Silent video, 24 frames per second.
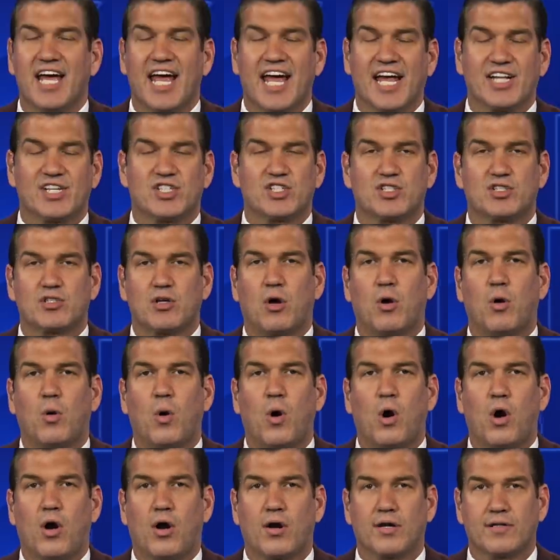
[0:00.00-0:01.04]
It's so
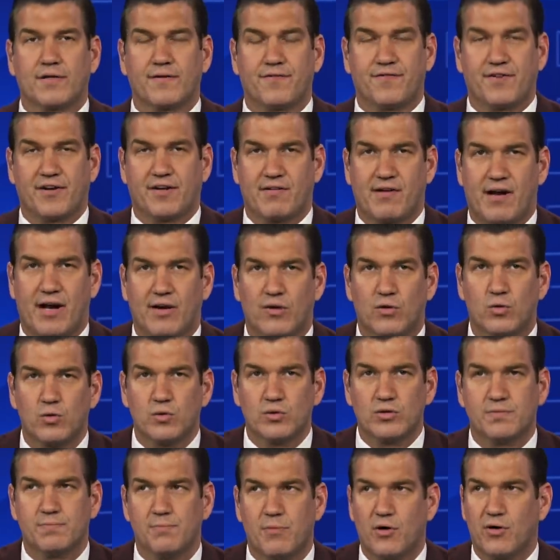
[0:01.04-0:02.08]
hard to figure out
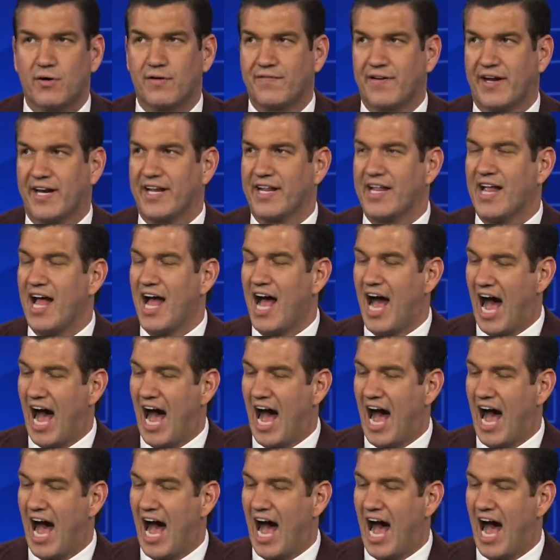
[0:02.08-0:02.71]
who's motivated.